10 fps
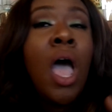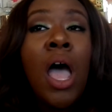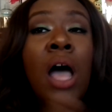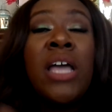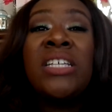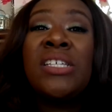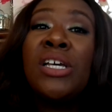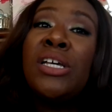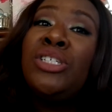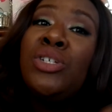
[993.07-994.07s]
It's
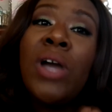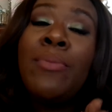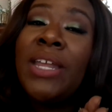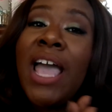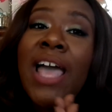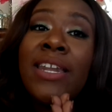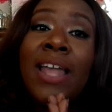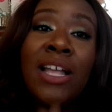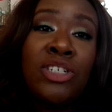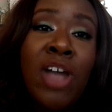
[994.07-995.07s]
a shoe company I had
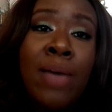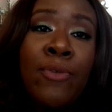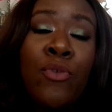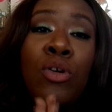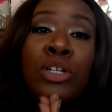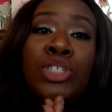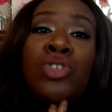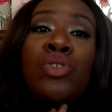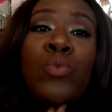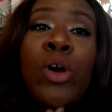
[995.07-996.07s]
not tried before. The
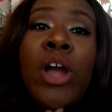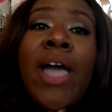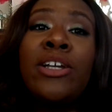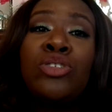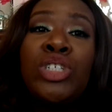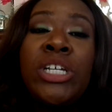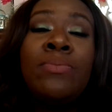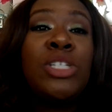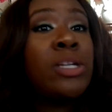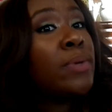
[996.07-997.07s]
shoes were extra cheap.
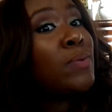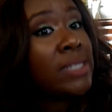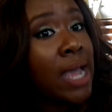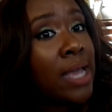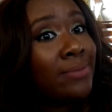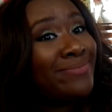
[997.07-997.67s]
The shipping was not.